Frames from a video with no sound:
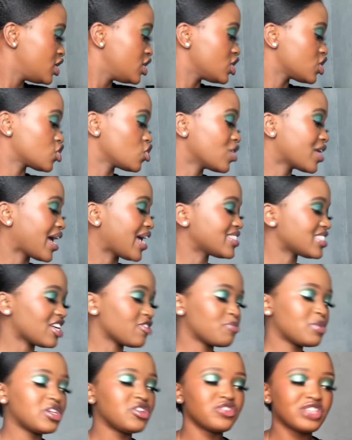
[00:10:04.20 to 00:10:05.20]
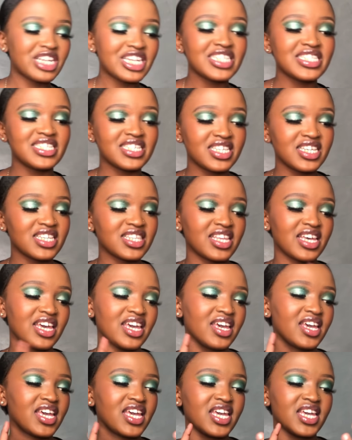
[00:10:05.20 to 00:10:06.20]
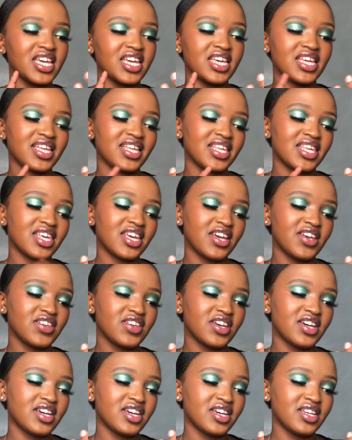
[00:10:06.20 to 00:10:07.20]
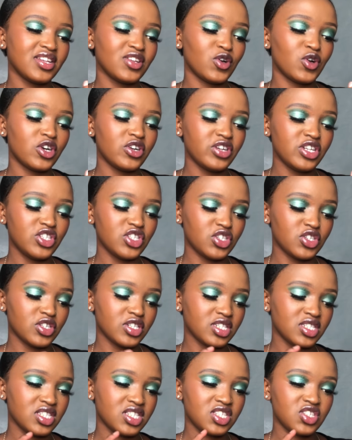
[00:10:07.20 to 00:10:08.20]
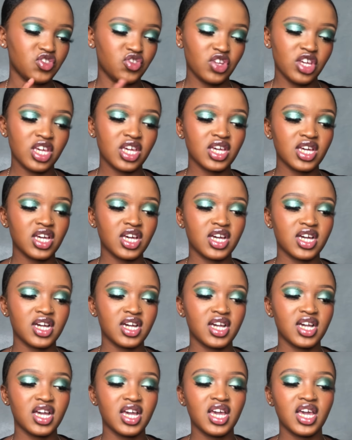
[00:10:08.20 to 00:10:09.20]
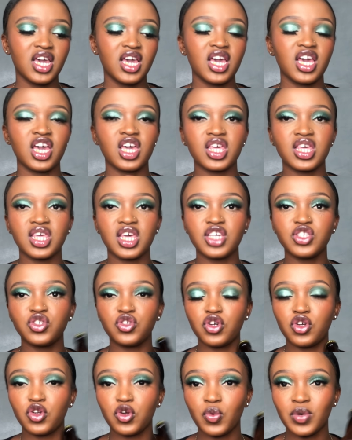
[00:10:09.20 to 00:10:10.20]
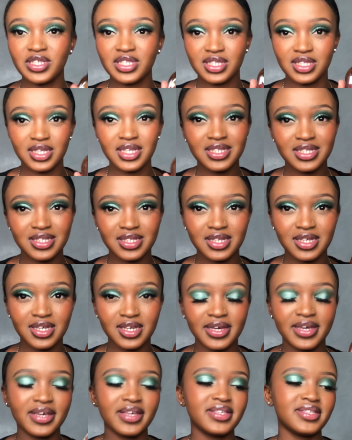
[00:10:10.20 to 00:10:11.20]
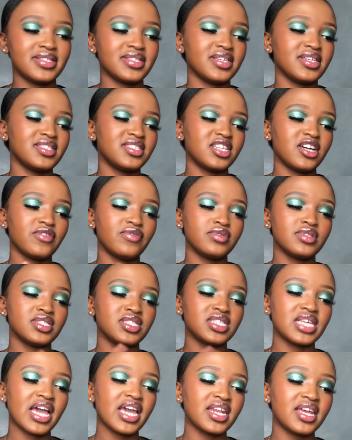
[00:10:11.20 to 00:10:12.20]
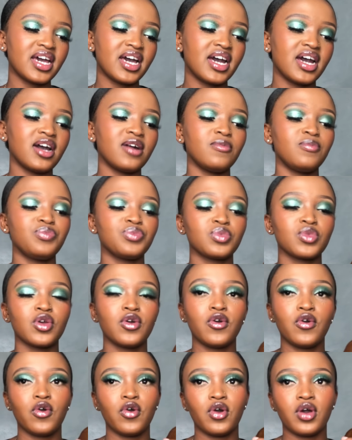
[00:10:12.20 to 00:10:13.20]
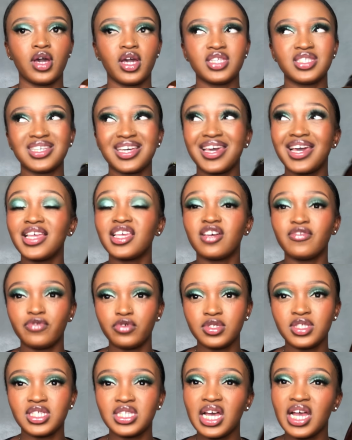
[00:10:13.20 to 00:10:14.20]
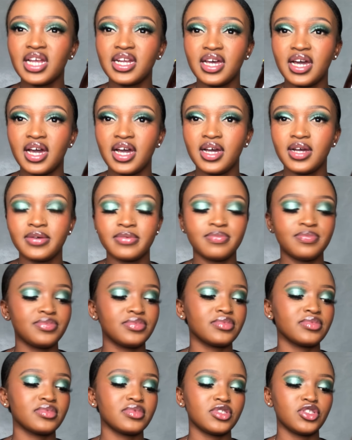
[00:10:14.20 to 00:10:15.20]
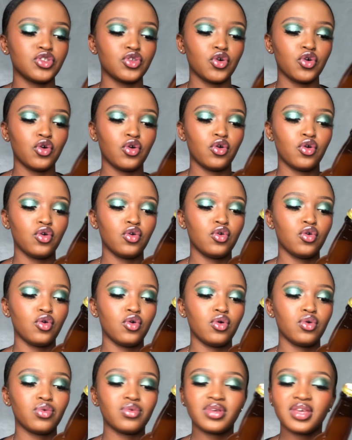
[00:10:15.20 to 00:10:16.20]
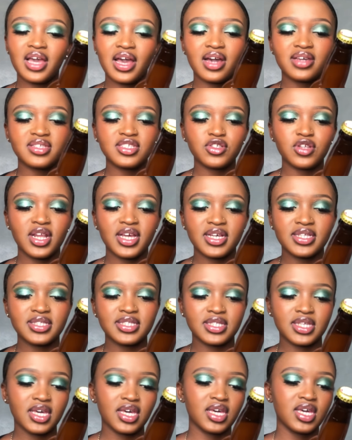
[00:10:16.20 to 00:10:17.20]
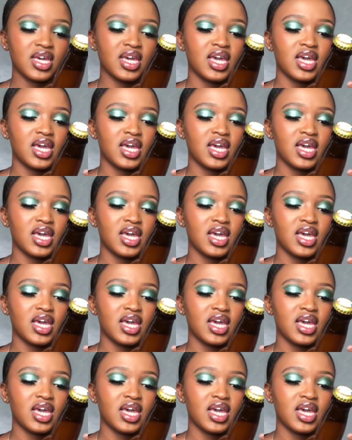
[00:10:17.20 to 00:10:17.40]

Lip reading: So guys, I've been really digging the Kenyan Originals drink. in case you don't know what this is, it's a fruit cider. It's a Kenyan fruit cider. So yeah, that's all I can say.